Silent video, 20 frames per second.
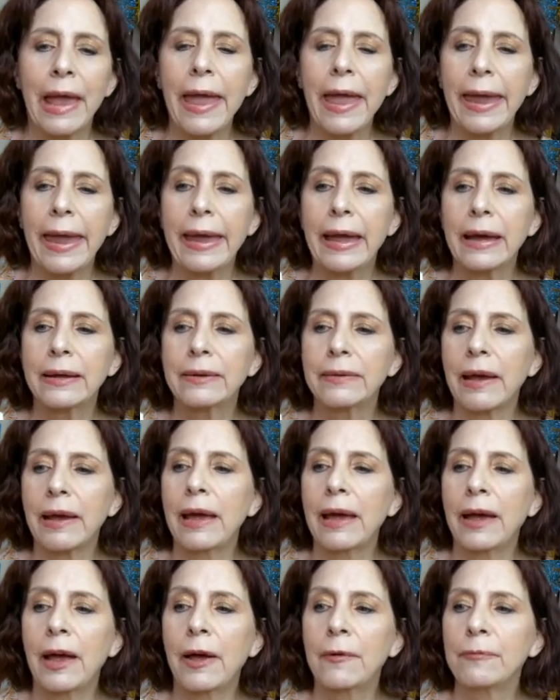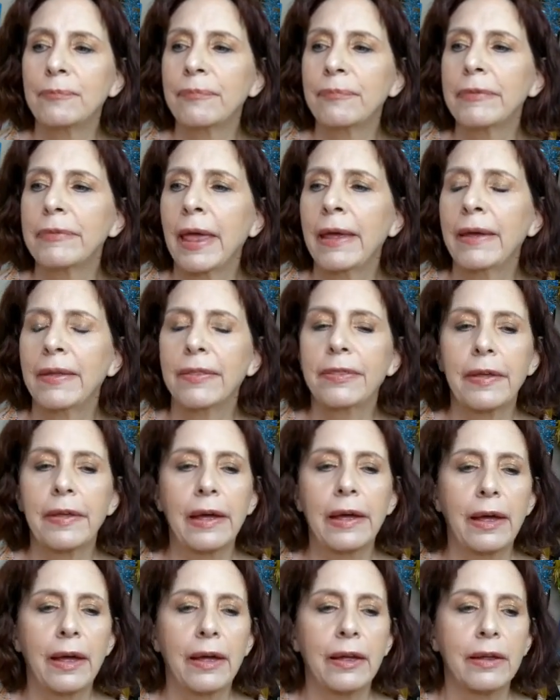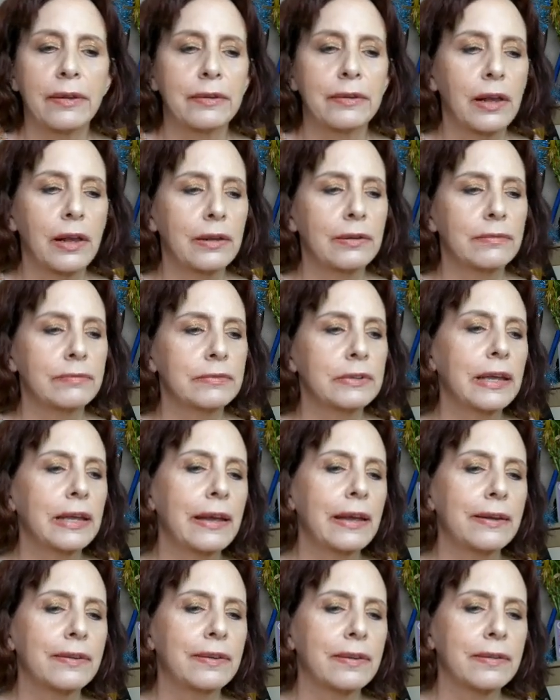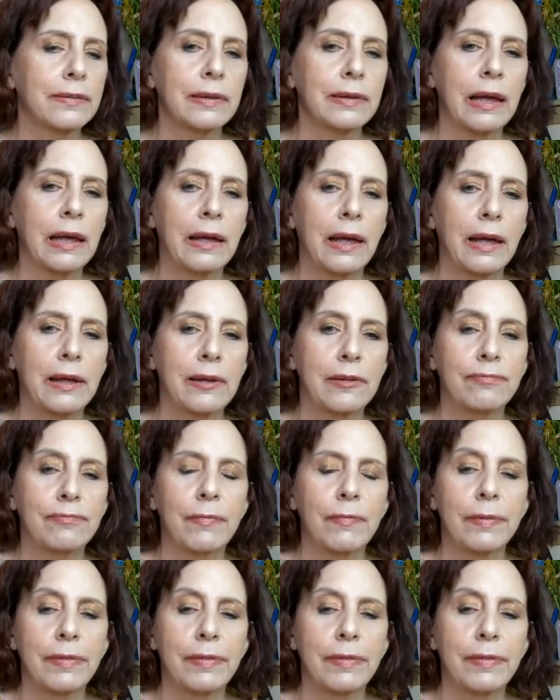And um, the it's uh,